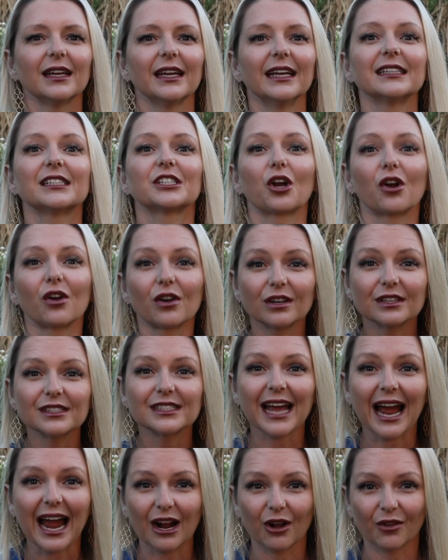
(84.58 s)
It turns
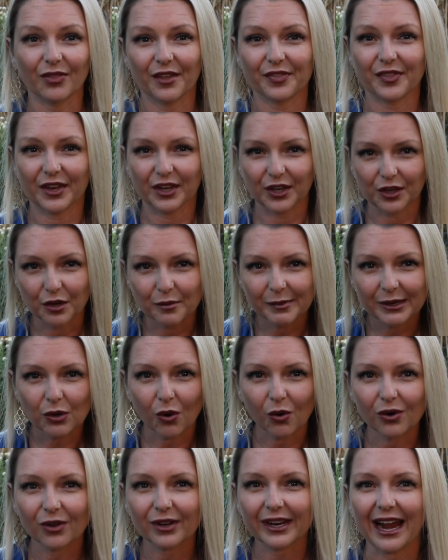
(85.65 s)
out that the human
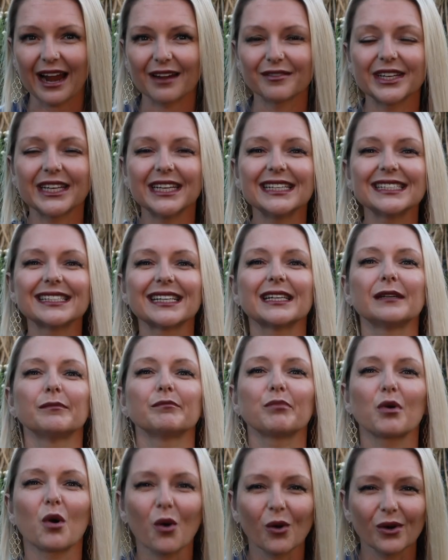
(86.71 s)
oral cavity is an
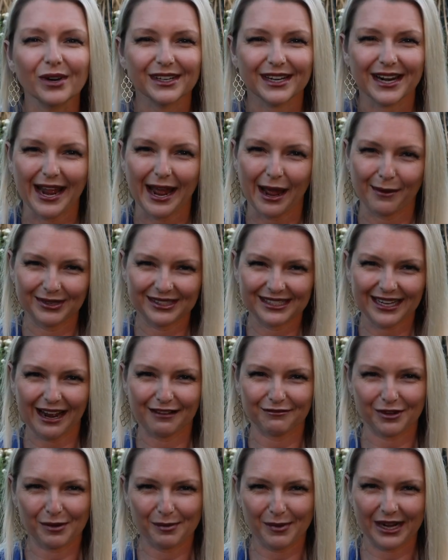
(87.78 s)
important
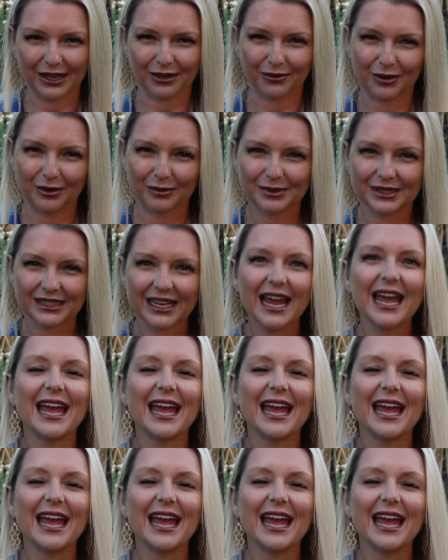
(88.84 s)
habitat for microbes,